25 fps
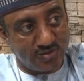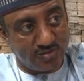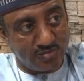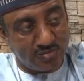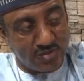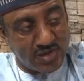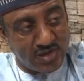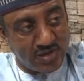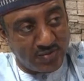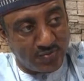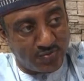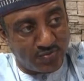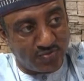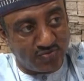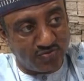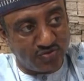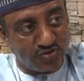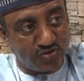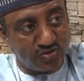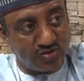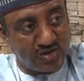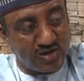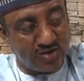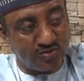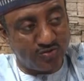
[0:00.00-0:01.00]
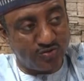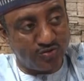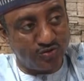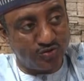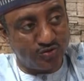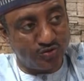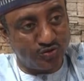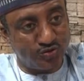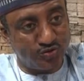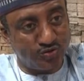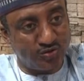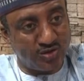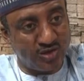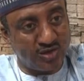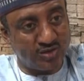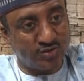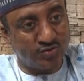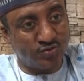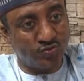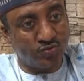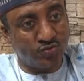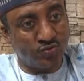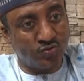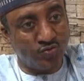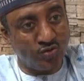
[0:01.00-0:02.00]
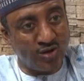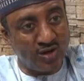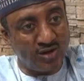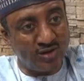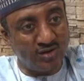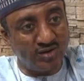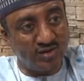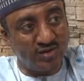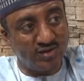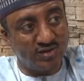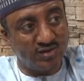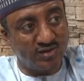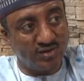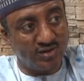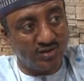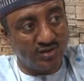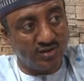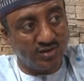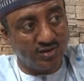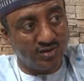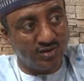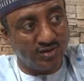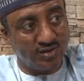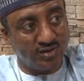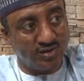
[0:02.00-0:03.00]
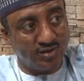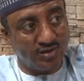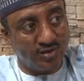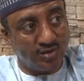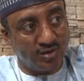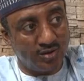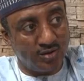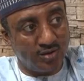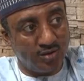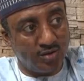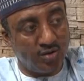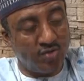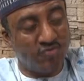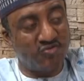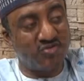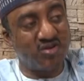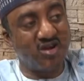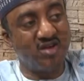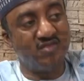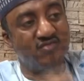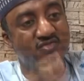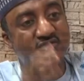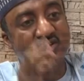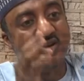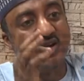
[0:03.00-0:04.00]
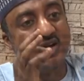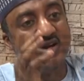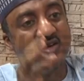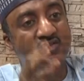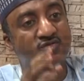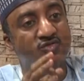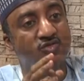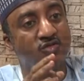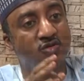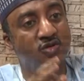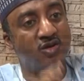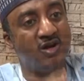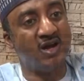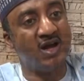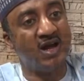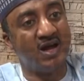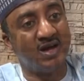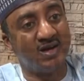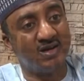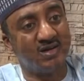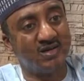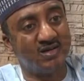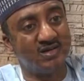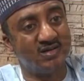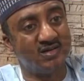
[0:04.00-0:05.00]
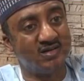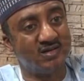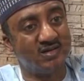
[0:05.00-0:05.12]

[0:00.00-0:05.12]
by the provision of our Constitution, Article 1, of every country on earth